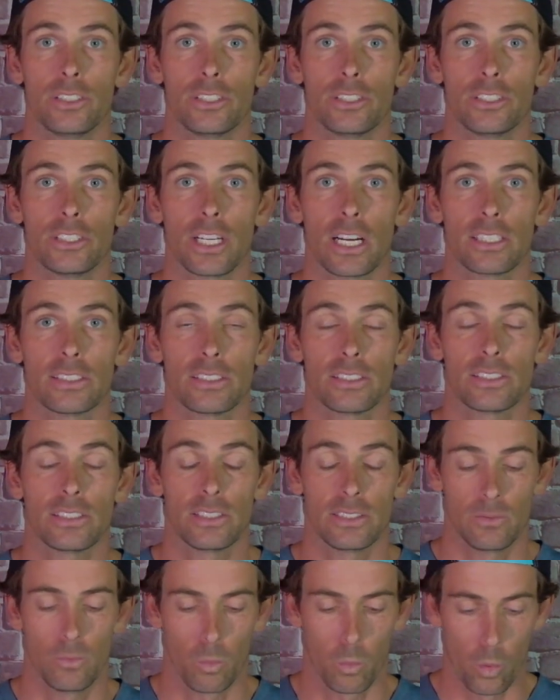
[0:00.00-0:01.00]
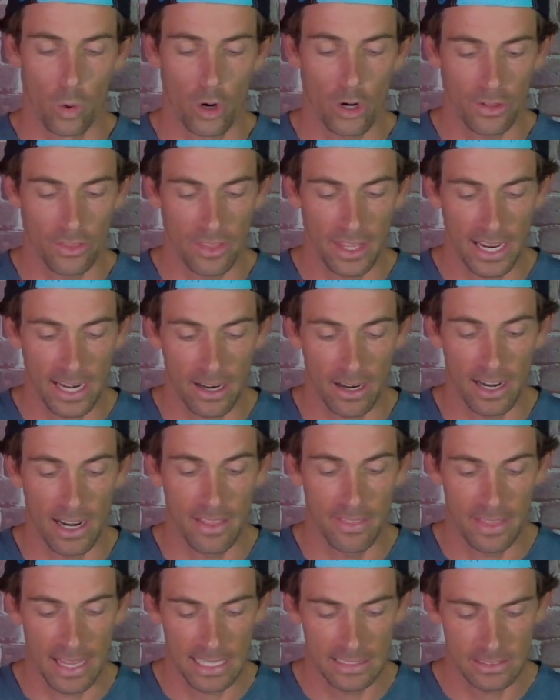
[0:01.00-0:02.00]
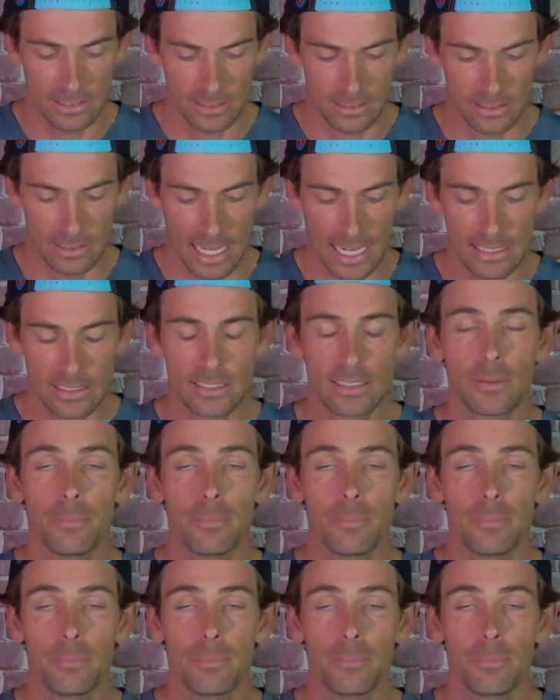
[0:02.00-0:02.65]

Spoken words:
just weren't there, and that's